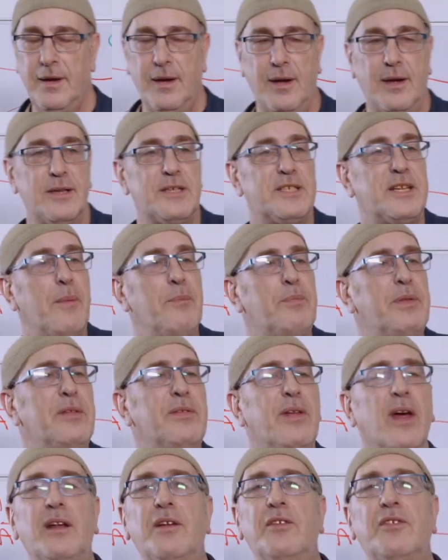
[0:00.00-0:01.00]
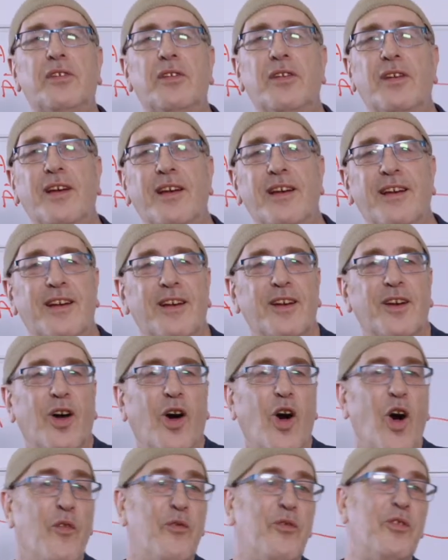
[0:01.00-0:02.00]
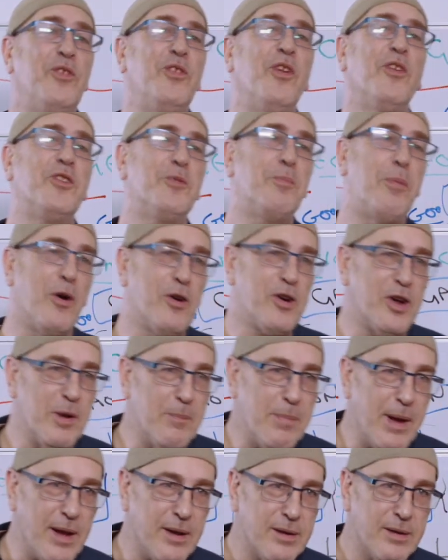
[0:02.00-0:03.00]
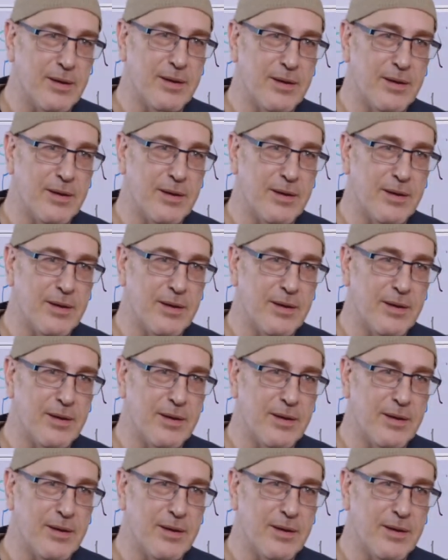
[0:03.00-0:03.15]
And something that is often not spoken about